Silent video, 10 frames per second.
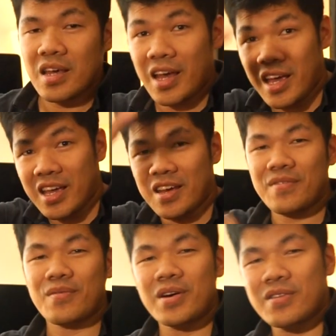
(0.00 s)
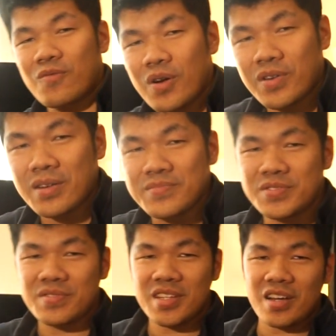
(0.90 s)
Hey everyone, welcome
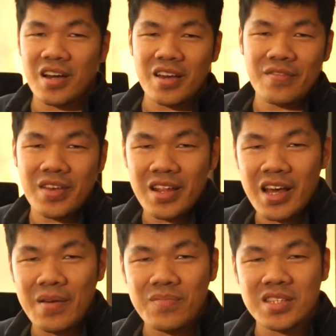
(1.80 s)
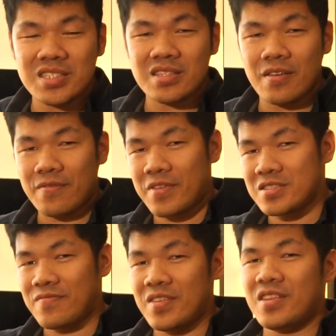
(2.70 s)
to DIV Lab. This is the
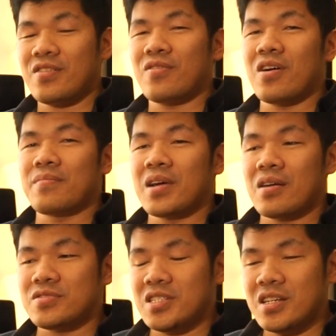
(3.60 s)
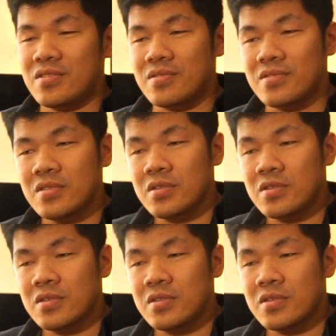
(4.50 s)
first video of our channel.